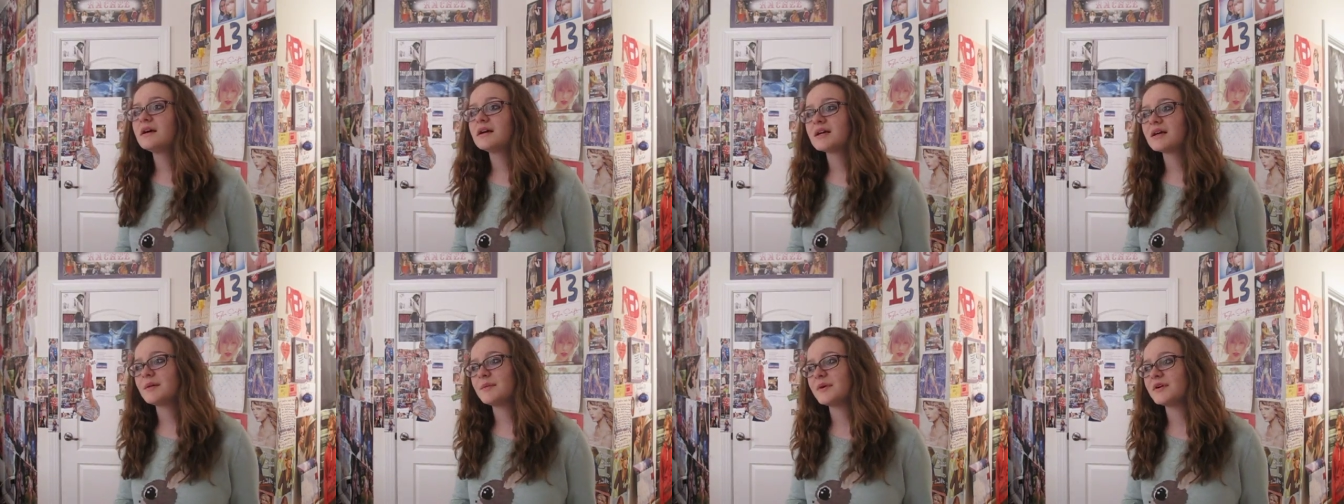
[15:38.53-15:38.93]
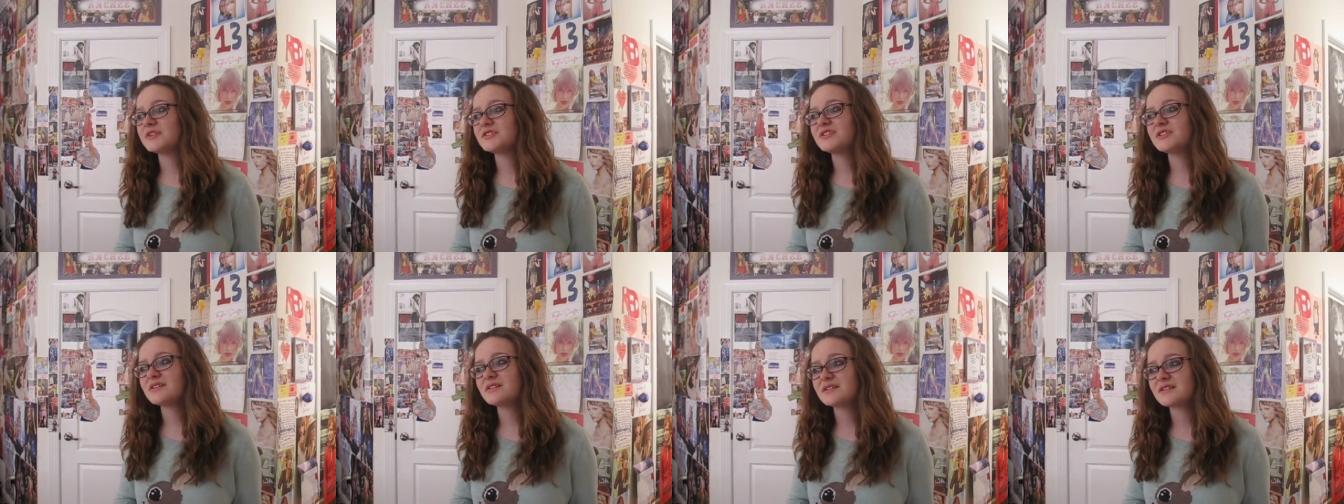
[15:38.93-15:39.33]
come on,
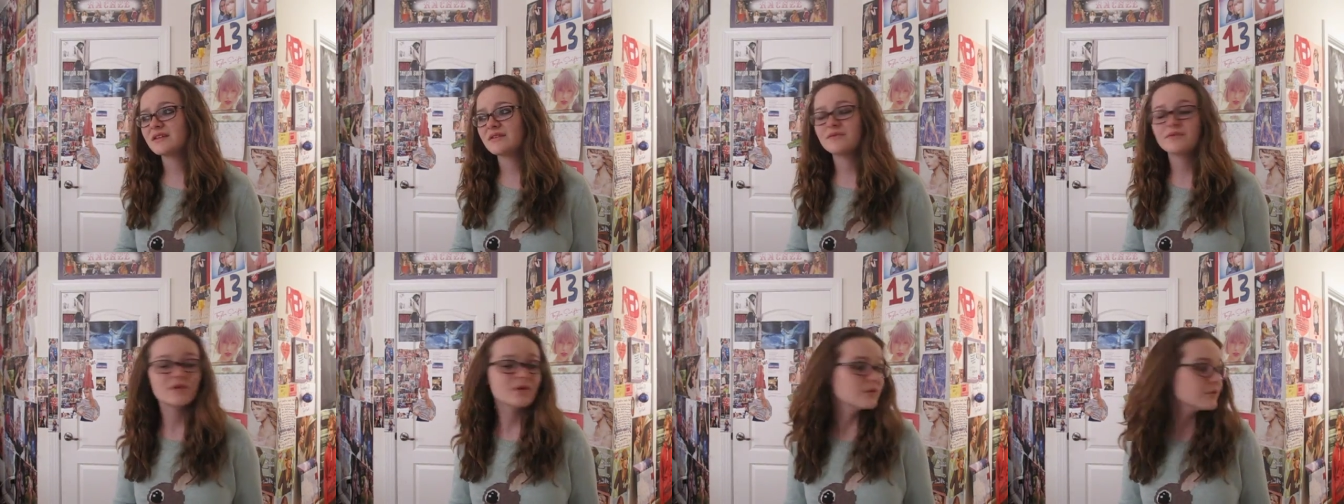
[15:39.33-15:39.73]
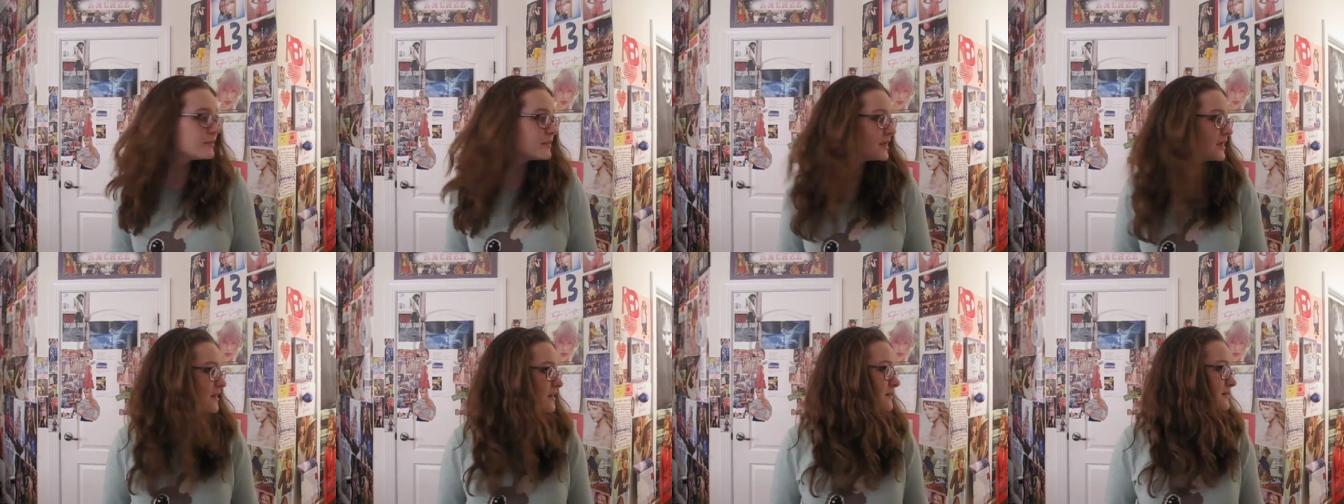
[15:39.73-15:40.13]
she doesn't even know
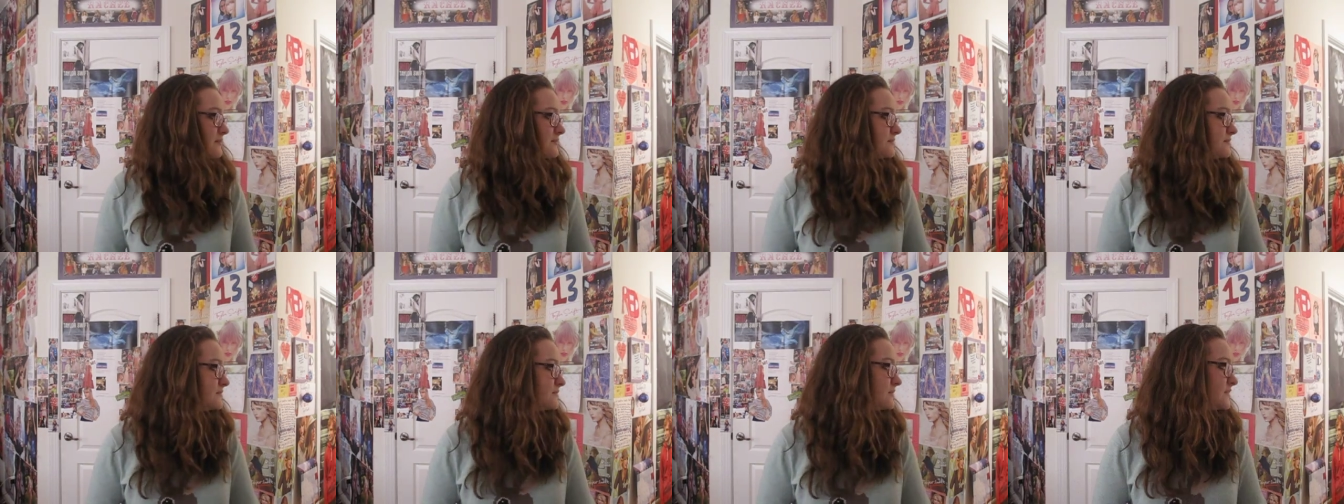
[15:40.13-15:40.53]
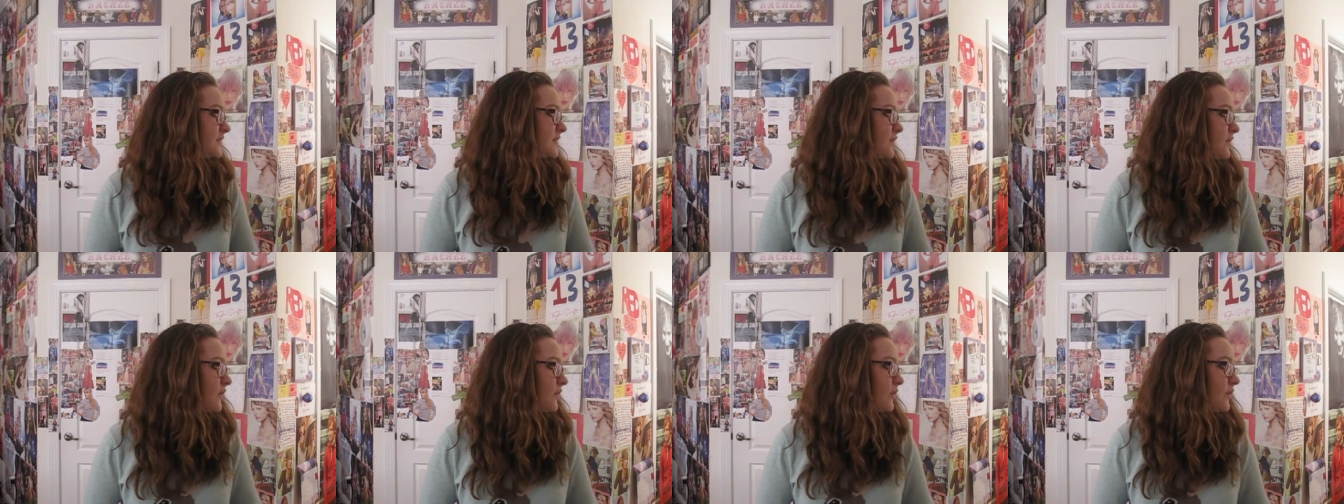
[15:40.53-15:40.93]
me.
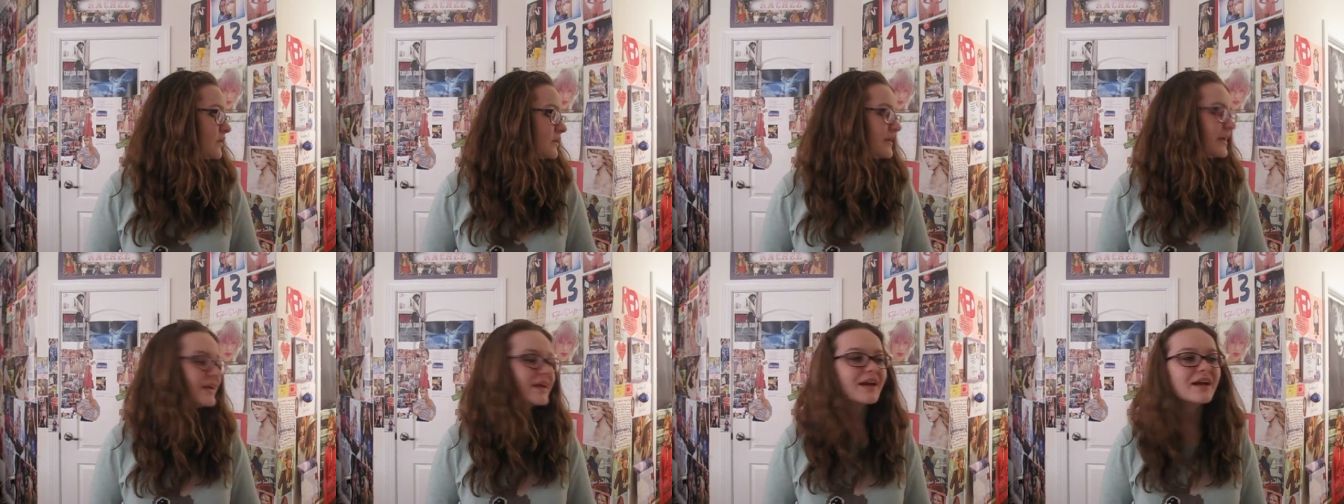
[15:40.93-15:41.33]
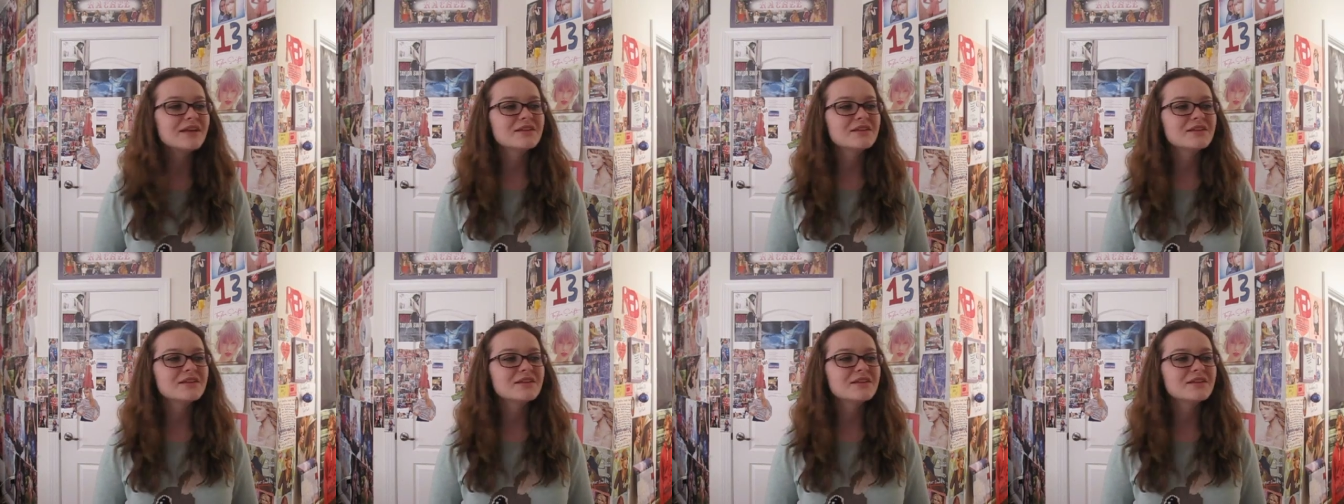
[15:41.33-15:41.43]
Or like,